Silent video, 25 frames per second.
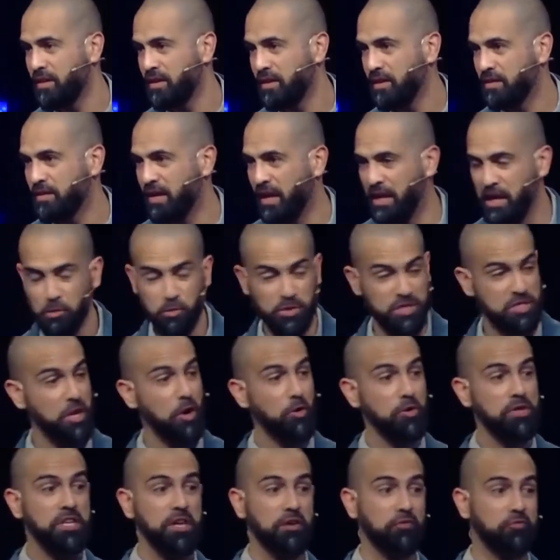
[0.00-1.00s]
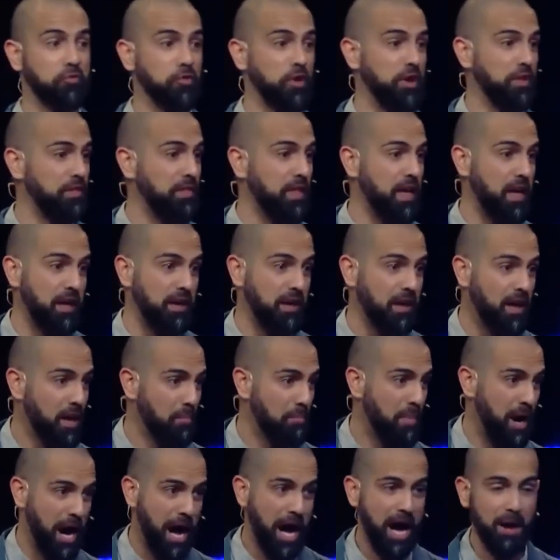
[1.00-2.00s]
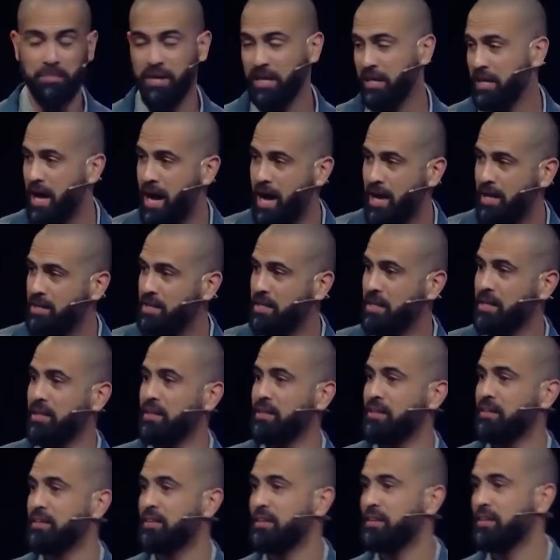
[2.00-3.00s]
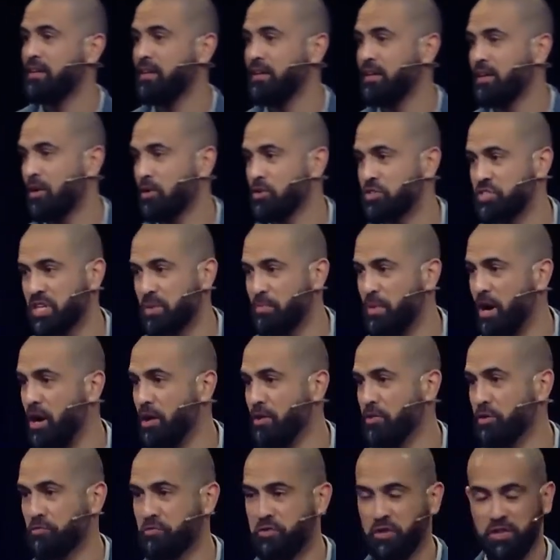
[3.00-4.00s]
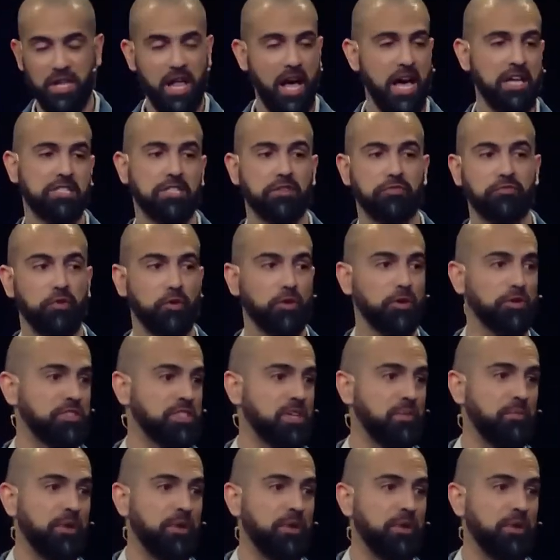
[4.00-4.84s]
that he was no different than Mahatma Gandhi or some other philosopher or some